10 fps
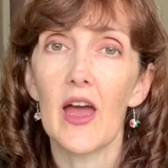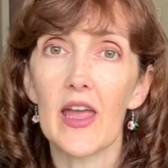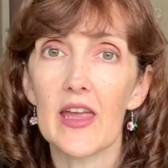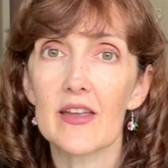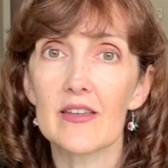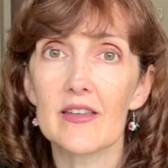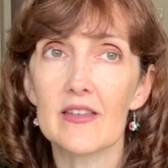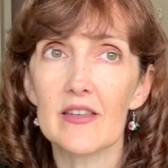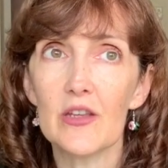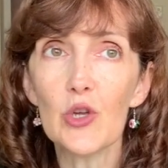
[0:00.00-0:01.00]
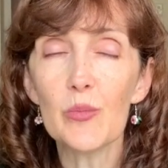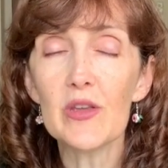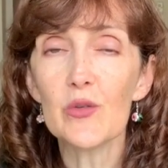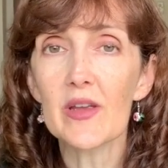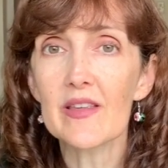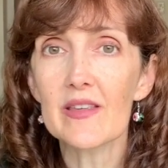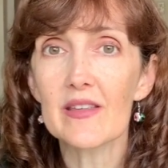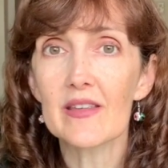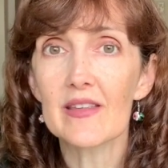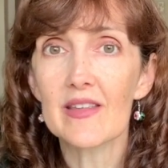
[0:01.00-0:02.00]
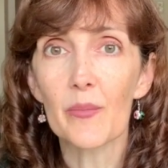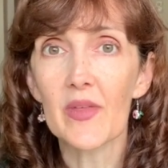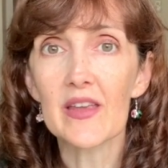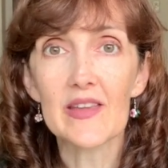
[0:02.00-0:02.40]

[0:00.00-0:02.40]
And you could be doing something